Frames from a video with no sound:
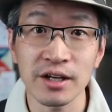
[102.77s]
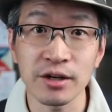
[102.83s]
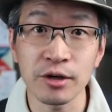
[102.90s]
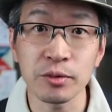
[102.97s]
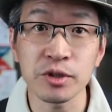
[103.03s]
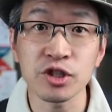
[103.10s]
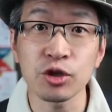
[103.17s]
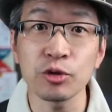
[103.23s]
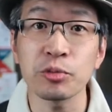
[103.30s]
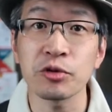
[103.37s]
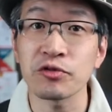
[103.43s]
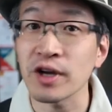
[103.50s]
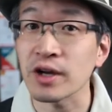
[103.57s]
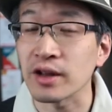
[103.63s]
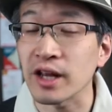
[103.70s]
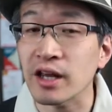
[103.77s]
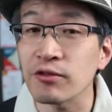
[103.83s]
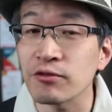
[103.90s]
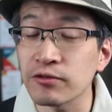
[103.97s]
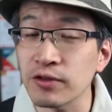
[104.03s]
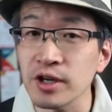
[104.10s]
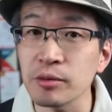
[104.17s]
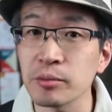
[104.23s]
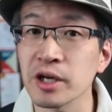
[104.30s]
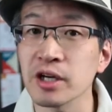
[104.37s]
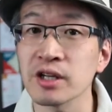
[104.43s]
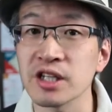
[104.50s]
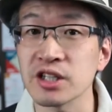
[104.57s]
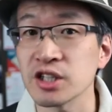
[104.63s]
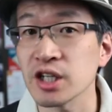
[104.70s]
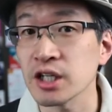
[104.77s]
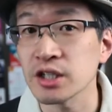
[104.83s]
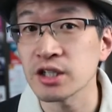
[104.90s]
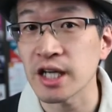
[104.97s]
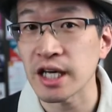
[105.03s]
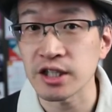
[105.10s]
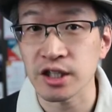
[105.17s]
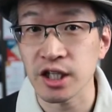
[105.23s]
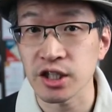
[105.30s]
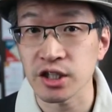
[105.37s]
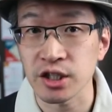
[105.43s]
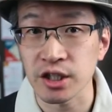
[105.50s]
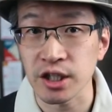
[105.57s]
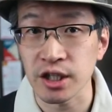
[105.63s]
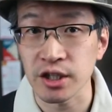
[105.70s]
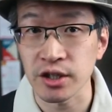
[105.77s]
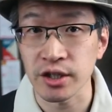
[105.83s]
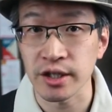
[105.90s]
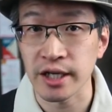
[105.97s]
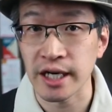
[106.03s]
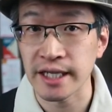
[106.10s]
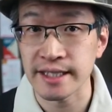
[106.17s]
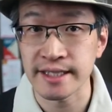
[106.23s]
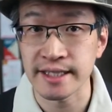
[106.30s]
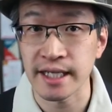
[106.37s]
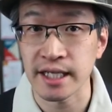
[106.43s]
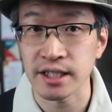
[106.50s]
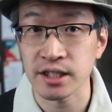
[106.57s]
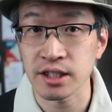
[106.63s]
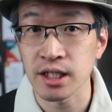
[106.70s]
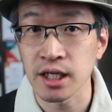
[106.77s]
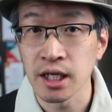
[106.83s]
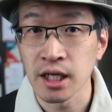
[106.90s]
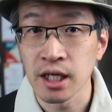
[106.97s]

it was so profound. Like, it fundamentally changed education in the United States.